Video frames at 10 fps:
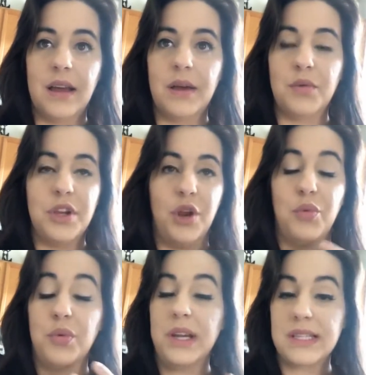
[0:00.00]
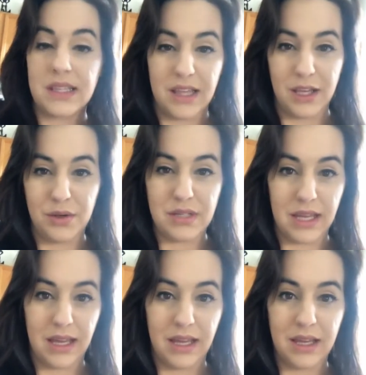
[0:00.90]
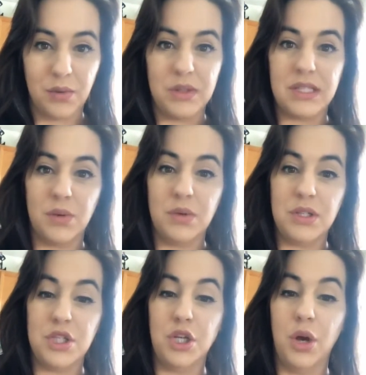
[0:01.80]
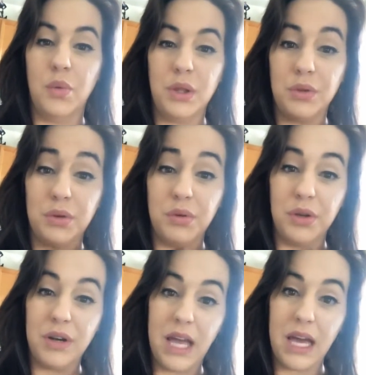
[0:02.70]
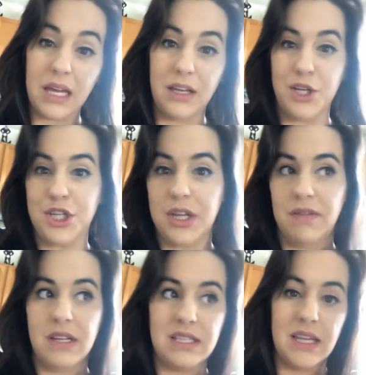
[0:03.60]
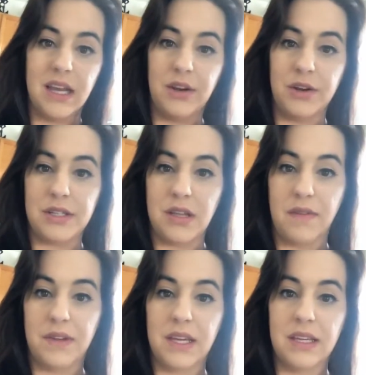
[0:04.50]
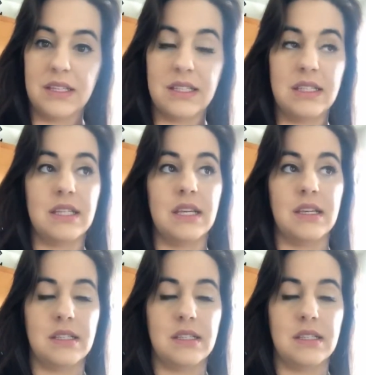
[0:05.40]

risk that you take when someone's going through your neck and shoving aside your esophagus,